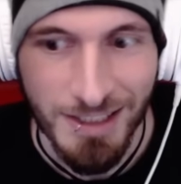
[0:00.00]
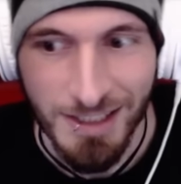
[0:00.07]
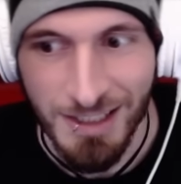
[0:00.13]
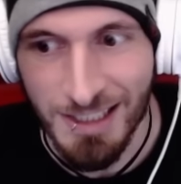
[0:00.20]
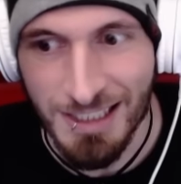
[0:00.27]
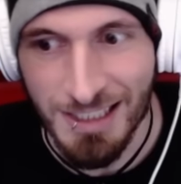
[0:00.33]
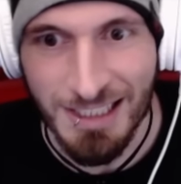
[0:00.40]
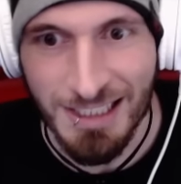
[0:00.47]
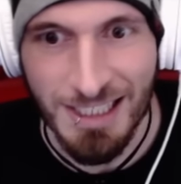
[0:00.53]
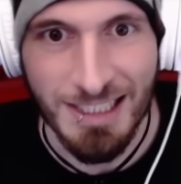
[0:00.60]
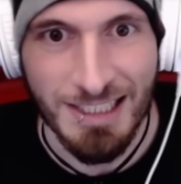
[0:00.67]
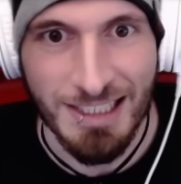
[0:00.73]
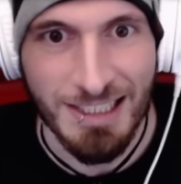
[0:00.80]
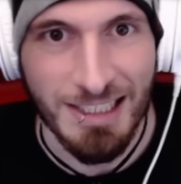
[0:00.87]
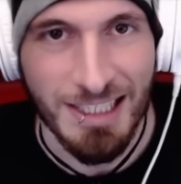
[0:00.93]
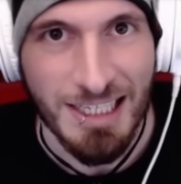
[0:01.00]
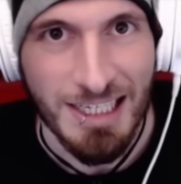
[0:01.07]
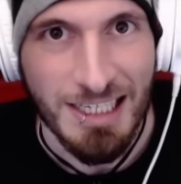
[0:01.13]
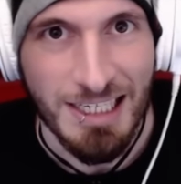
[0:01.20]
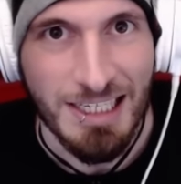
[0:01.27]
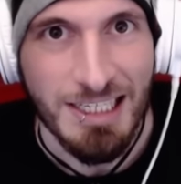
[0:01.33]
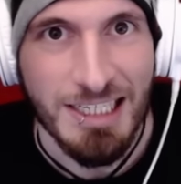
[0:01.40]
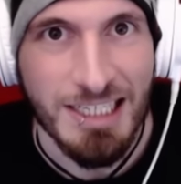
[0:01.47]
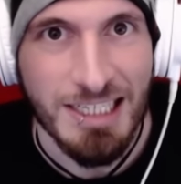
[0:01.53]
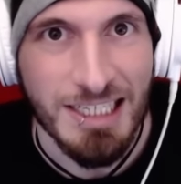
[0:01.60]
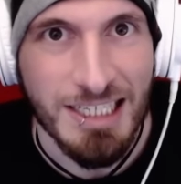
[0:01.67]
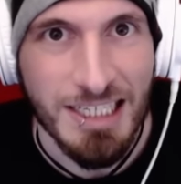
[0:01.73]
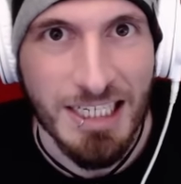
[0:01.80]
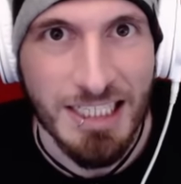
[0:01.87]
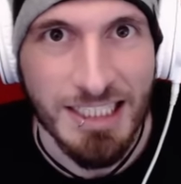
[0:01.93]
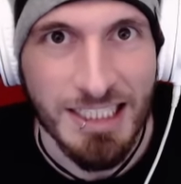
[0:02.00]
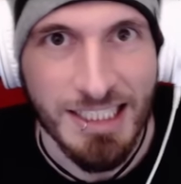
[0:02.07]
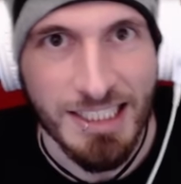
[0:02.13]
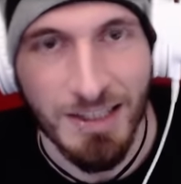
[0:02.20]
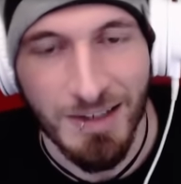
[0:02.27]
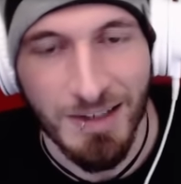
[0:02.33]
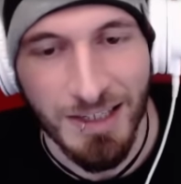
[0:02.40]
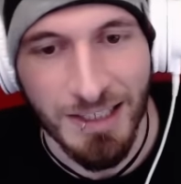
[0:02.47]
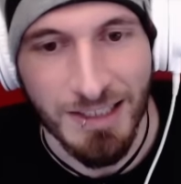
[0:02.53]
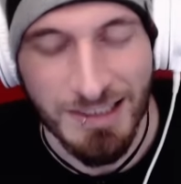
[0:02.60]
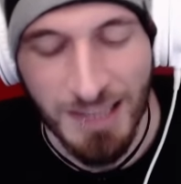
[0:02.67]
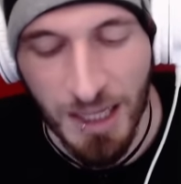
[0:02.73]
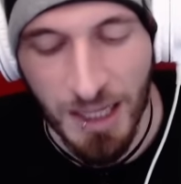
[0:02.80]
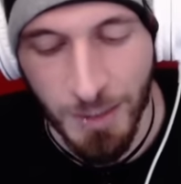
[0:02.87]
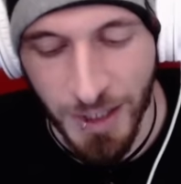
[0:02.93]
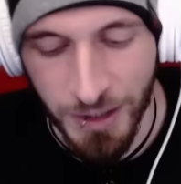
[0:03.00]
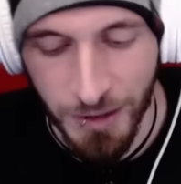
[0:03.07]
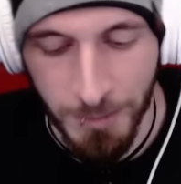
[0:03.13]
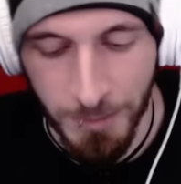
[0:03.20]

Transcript: against and non-stunning salamander.